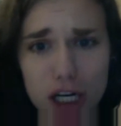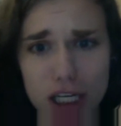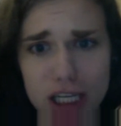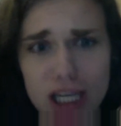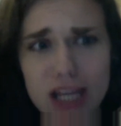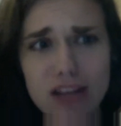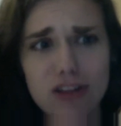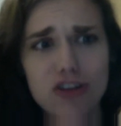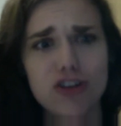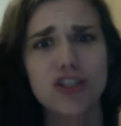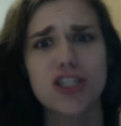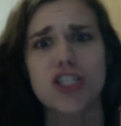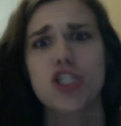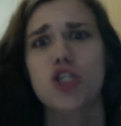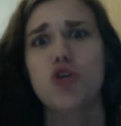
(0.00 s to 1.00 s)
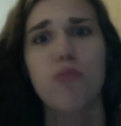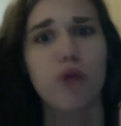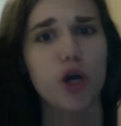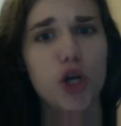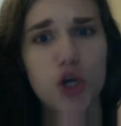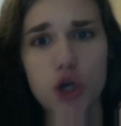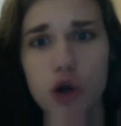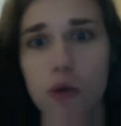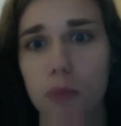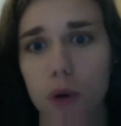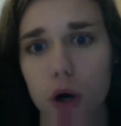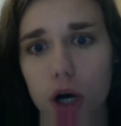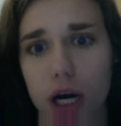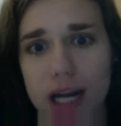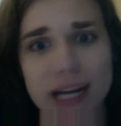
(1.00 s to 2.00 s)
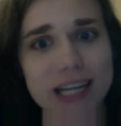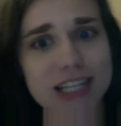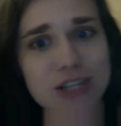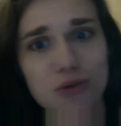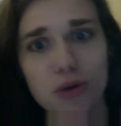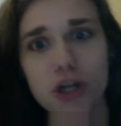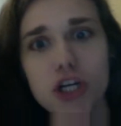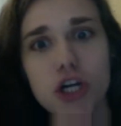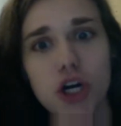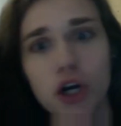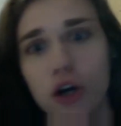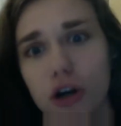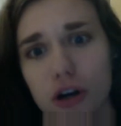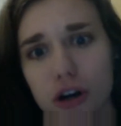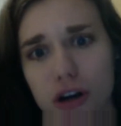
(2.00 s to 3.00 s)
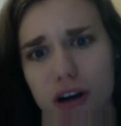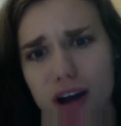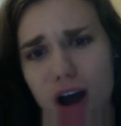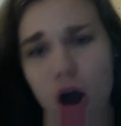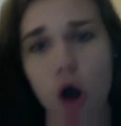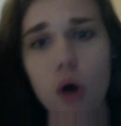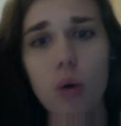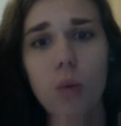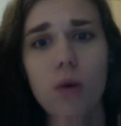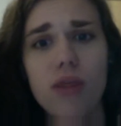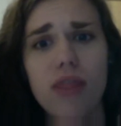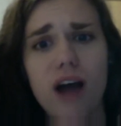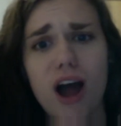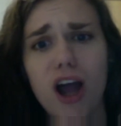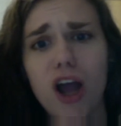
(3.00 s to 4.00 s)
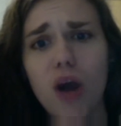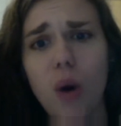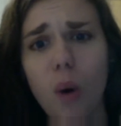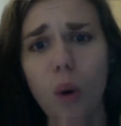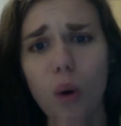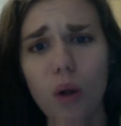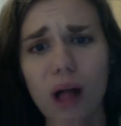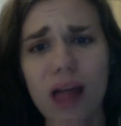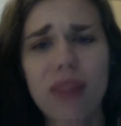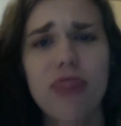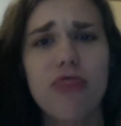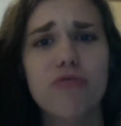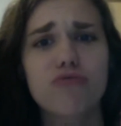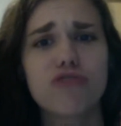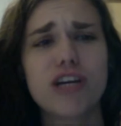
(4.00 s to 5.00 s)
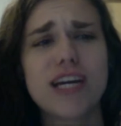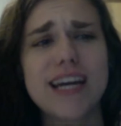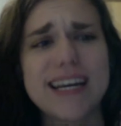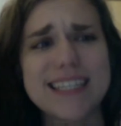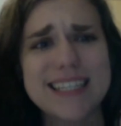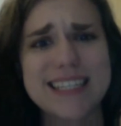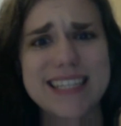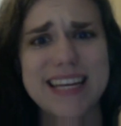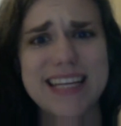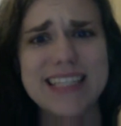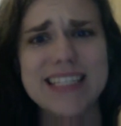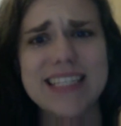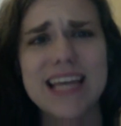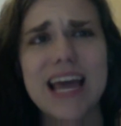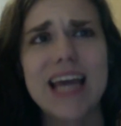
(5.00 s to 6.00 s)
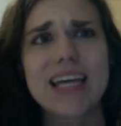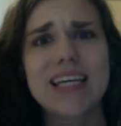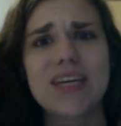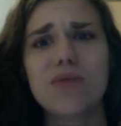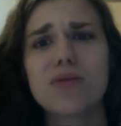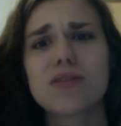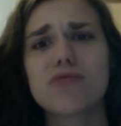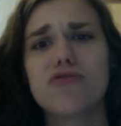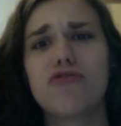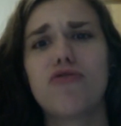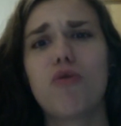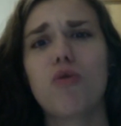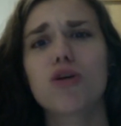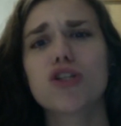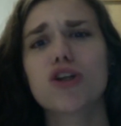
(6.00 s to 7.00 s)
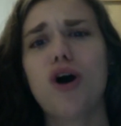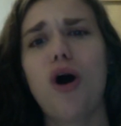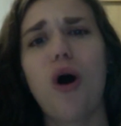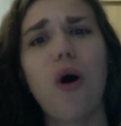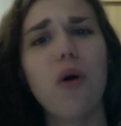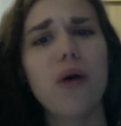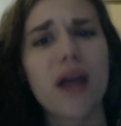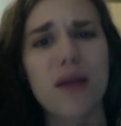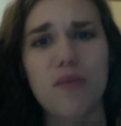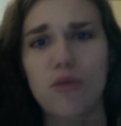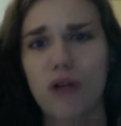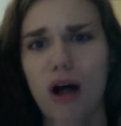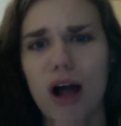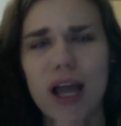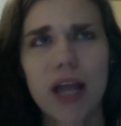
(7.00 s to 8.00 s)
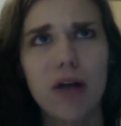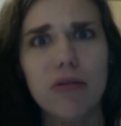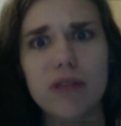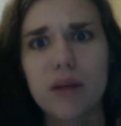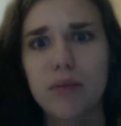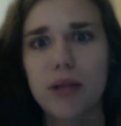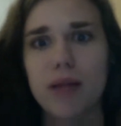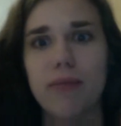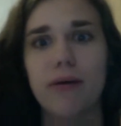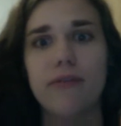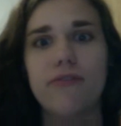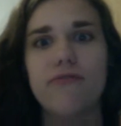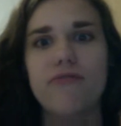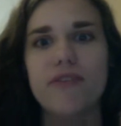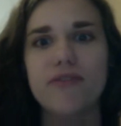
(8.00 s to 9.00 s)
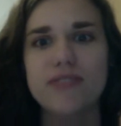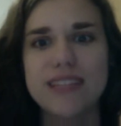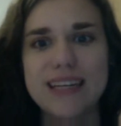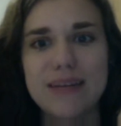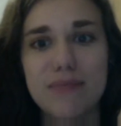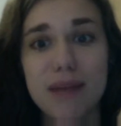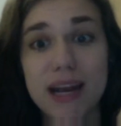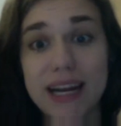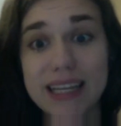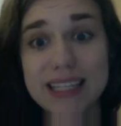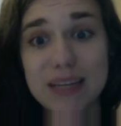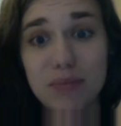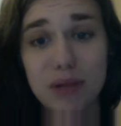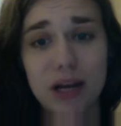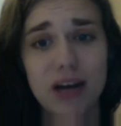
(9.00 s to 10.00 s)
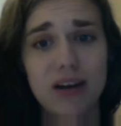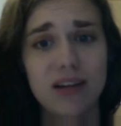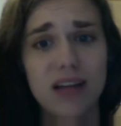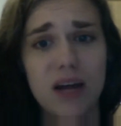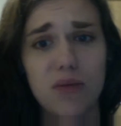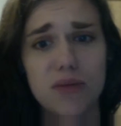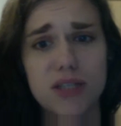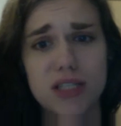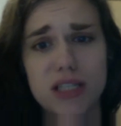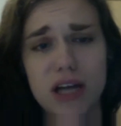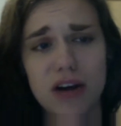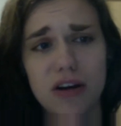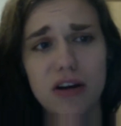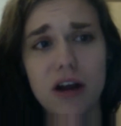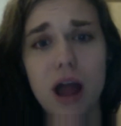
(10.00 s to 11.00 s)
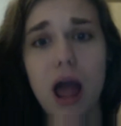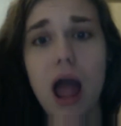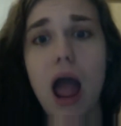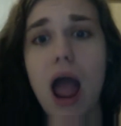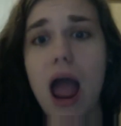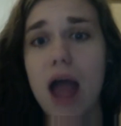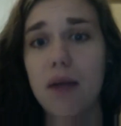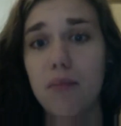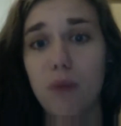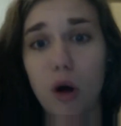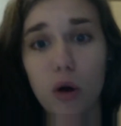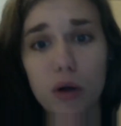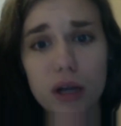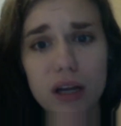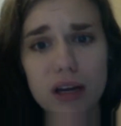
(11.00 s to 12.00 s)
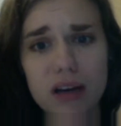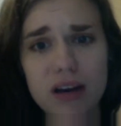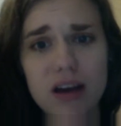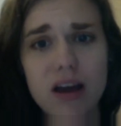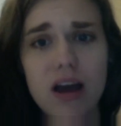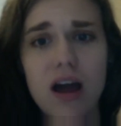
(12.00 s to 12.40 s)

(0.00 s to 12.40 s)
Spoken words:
He looked super duper in his return with a goal and 3 assists. He was a force all game long. He'd only played about 15 minutes. He played in a line with Sutter and Malkin.